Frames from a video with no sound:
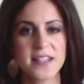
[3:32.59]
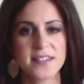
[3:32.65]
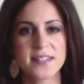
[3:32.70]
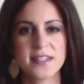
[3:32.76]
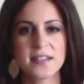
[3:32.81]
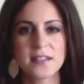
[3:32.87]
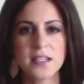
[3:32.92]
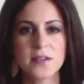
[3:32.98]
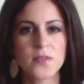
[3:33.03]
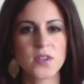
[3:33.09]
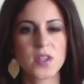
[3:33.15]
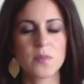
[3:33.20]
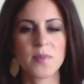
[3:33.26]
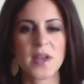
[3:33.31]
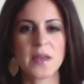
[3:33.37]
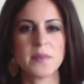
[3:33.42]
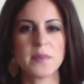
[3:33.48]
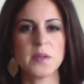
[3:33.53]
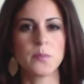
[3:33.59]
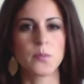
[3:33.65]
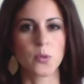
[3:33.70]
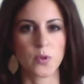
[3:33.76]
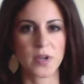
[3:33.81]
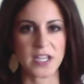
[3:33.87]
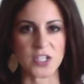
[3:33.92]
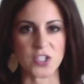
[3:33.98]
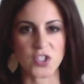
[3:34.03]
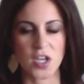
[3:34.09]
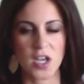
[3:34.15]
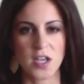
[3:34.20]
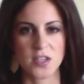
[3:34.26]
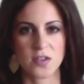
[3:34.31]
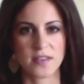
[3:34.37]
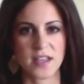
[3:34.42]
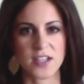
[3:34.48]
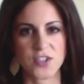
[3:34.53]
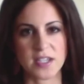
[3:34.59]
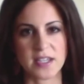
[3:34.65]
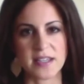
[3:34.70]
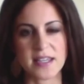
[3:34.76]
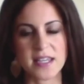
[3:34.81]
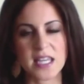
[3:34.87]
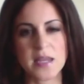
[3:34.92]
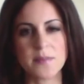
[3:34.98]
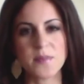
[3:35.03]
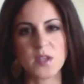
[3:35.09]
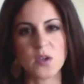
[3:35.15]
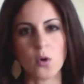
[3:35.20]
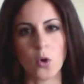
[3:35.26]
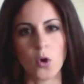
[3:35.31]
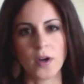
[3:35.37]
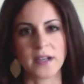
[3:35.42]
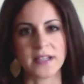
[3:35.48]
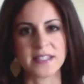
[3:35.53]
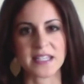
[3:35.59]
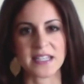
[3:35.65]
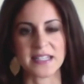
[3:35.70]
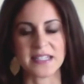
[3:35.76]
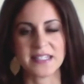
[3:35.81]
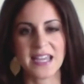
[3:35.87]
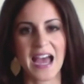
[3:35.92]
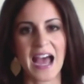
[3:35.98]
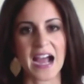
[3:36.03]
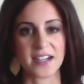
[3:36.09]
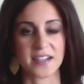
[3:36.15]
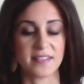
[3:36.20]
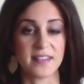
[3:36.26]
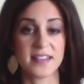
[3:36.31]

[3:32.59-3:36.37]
to deliver the baby breech so that she can keep the organs intact.